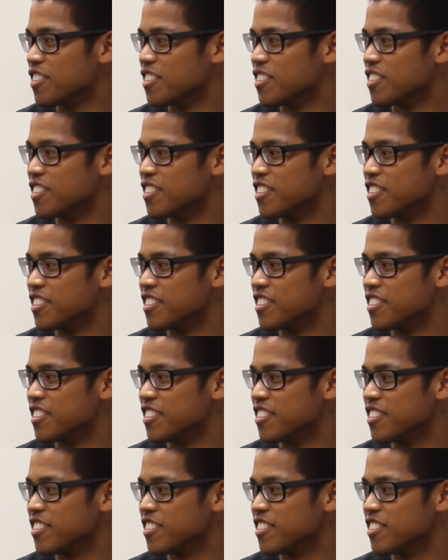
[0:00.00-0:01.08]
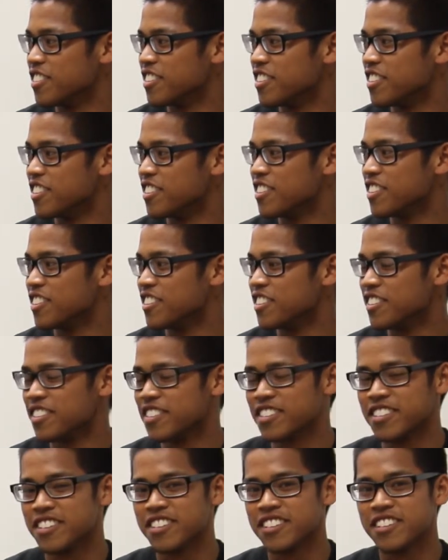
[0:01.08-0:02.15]

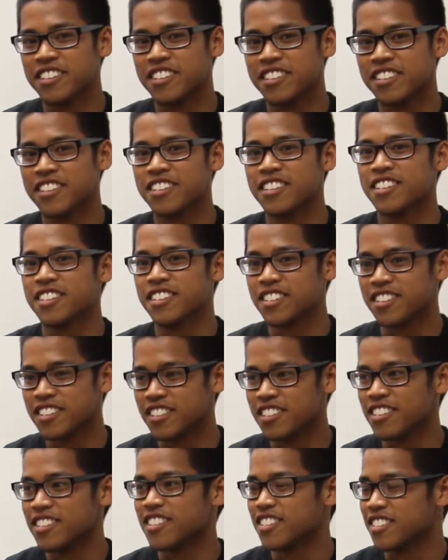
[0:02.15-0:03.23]
(silent)